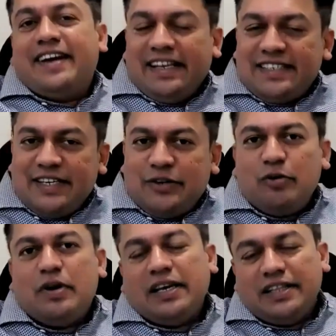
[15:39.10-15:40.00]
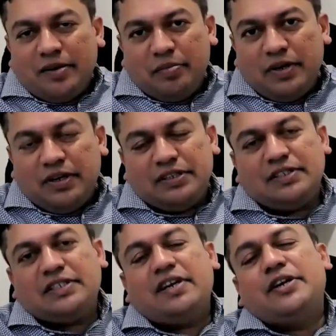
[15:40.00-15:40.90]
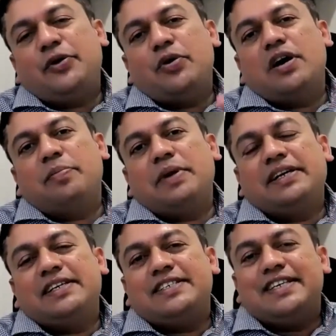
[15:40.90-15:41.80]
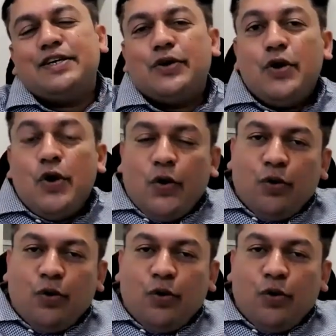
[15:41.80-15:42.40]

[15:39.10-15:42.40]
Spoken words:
As I told, either start yoga practicing